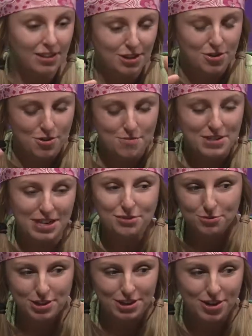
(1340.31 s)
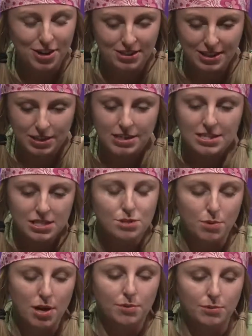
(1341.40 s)
I'm thinking really hard, like, this is
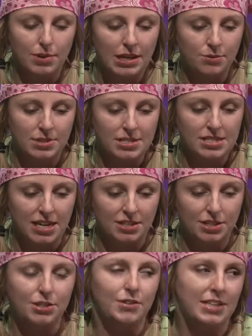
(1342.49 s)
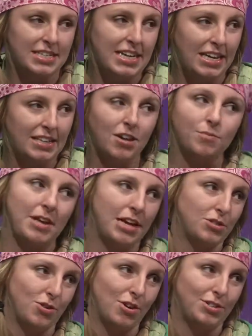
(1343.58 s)
probably what he would decide to do, and then no,
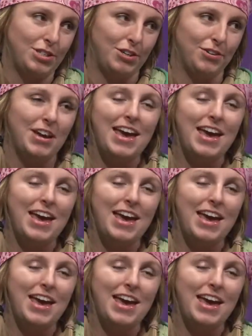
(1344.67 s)
that's wrong too.